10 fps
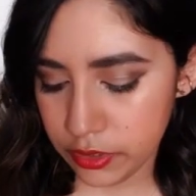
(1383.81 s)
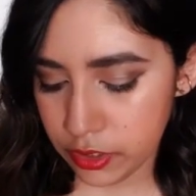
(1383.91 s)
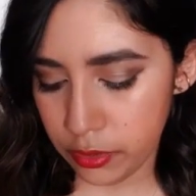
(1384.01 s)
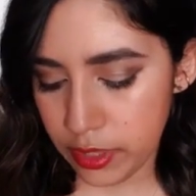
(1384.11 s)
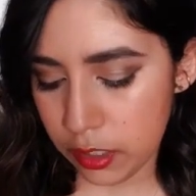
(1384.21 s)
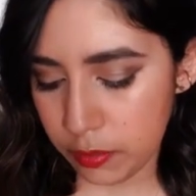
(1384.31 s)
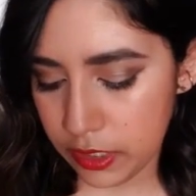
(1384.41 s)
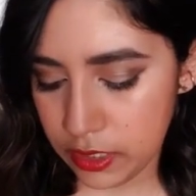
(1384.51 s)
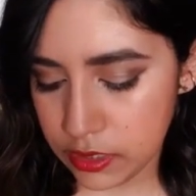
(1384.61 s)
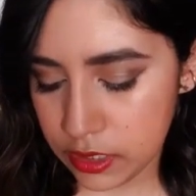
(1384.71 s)
So
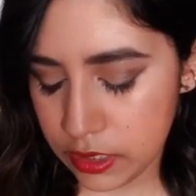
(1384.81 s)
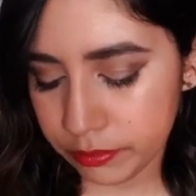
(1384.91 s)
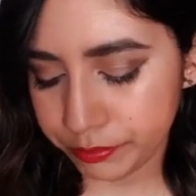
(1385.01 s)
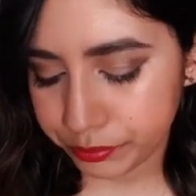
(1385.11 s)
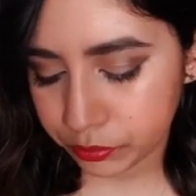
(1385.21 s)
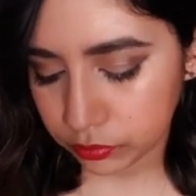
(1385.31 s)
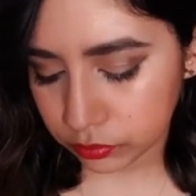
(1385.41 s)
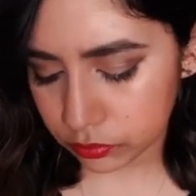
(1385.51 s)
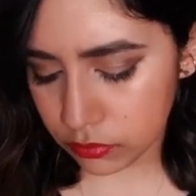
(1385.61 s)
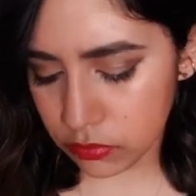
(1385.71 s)
that'll be easy.
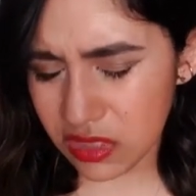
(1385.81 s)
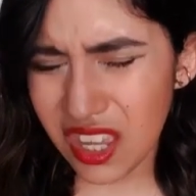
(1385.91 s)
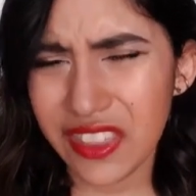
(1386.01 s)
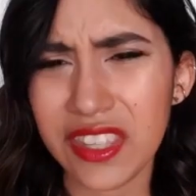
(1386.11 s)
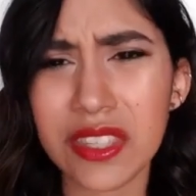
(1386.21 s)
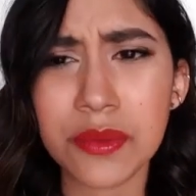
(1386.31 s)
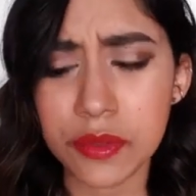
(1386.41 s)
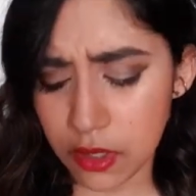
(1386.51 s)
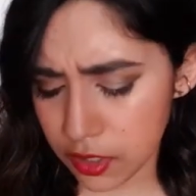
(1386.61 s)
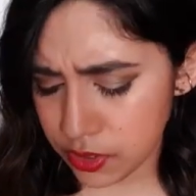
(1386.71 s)
I think this
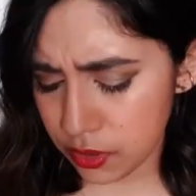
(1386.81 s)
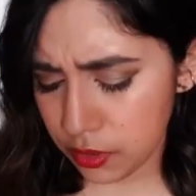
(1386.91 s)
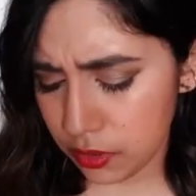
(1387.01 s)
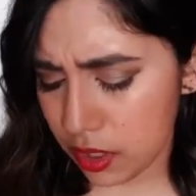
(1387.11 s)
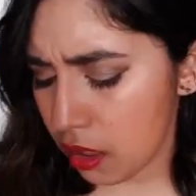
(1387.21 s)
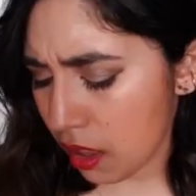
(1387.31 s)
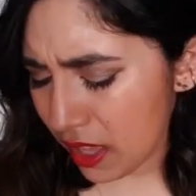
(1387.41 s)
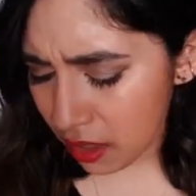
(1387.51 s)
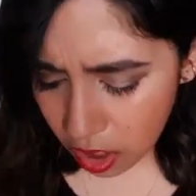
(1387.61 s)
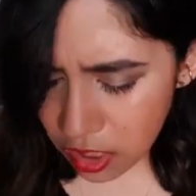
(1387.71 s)
is also,
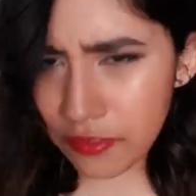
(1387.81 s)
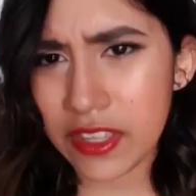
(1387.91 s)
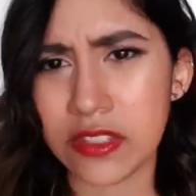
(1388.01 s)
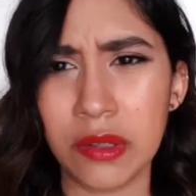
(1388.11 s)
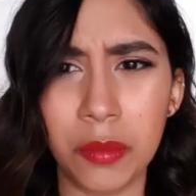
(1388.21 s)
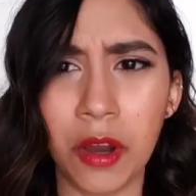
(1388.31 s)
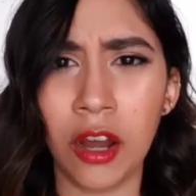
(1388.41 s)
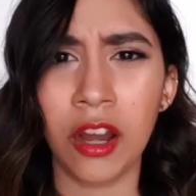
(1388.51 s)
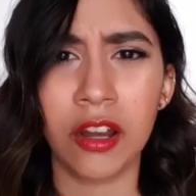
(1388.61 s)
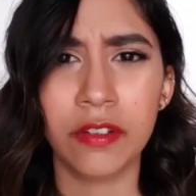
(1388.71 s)
all of these
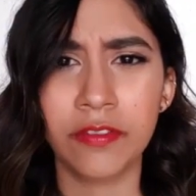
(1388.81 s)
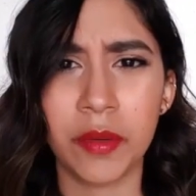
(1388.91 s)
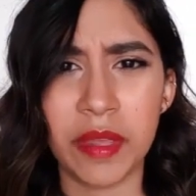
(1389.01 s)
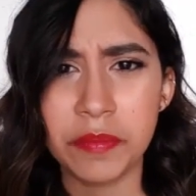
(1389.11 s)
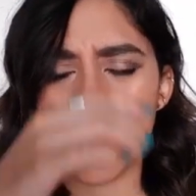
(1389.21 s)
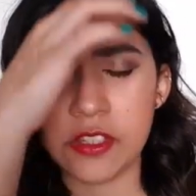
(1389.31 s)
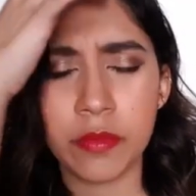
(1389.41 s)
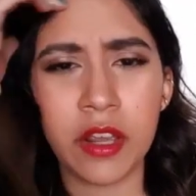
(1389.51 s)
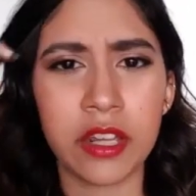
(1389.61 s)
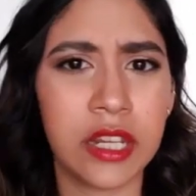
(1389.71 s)
are from Ipsy,
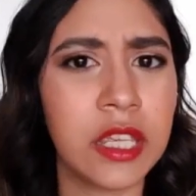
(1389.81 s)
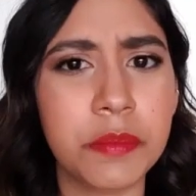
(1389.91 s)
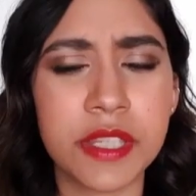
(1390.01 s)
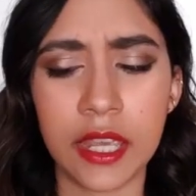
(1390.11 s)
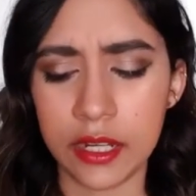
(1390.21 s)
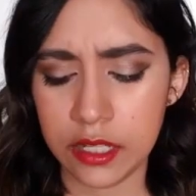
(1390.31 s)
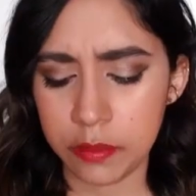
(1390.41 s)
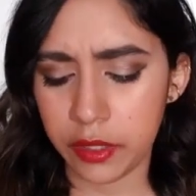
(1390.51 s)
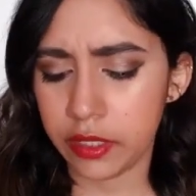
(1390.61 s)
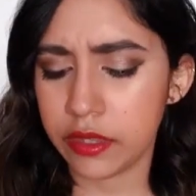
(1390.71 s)
so I'm not going to keep saying
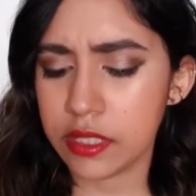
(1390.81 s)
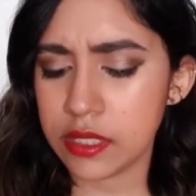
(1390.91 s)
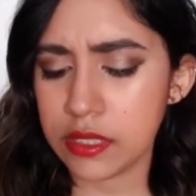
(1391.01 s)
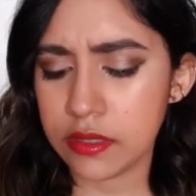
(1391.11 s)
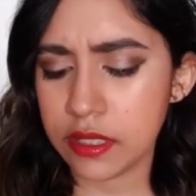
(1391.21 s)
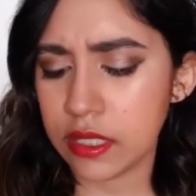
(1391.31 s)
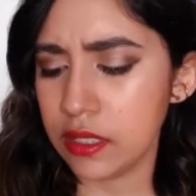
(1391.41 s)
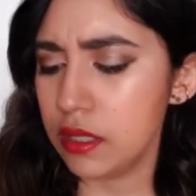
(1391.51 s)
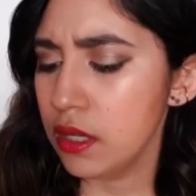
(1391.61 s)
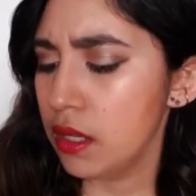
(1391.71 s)
it. But this is
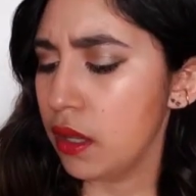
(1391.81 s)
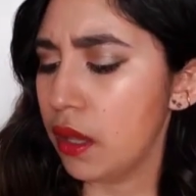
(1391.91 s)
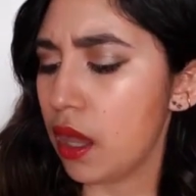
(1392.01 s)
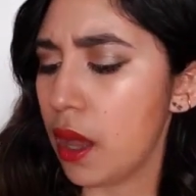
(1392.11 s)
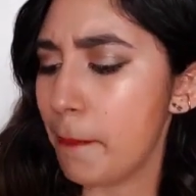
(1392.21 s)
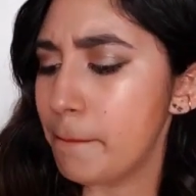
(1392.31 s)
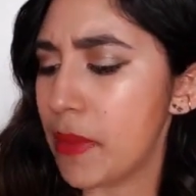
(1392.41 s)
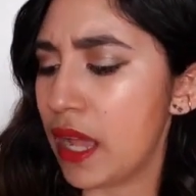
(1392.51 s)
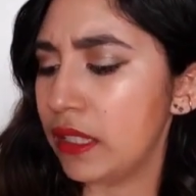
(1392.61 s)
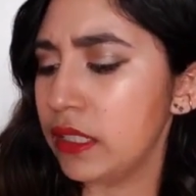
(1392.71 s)
the
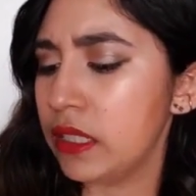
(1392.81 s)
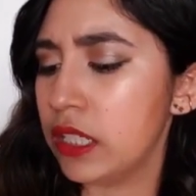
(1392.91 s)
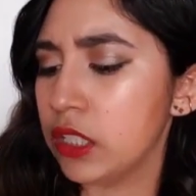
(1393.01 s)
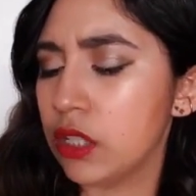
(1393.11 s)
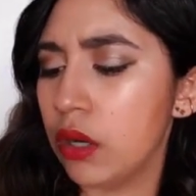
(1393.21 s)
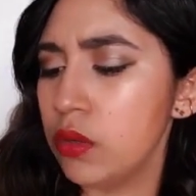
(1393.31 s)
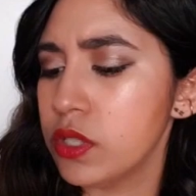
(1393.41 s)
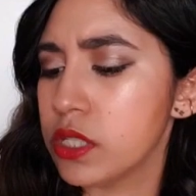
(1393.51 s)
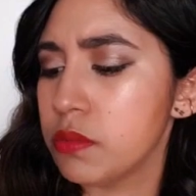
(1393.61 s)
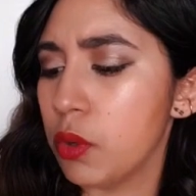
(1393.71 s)

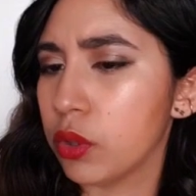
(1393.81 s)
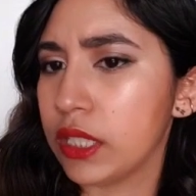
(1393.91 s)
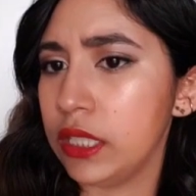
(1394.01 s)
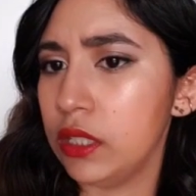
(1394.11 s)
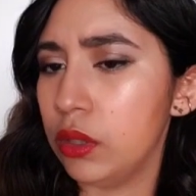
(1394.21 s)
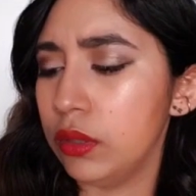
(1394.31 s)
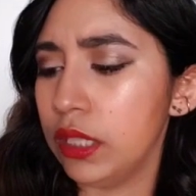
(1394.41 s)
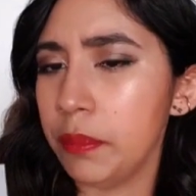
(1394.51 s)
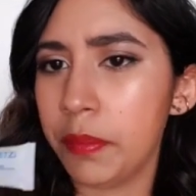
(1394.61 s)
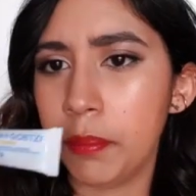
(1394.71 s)
Malin+Goetz Mojito
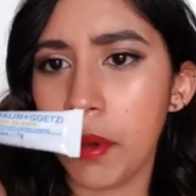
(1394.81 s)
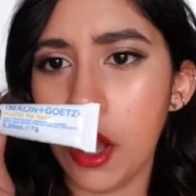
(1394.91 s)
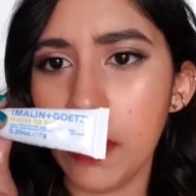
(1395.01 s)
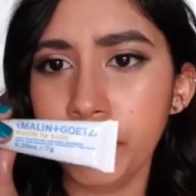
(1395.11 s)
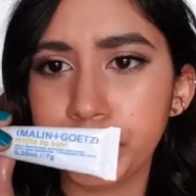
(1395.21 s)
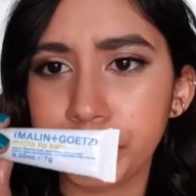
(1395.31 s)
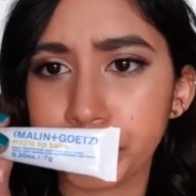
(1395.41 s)
Lip Balm.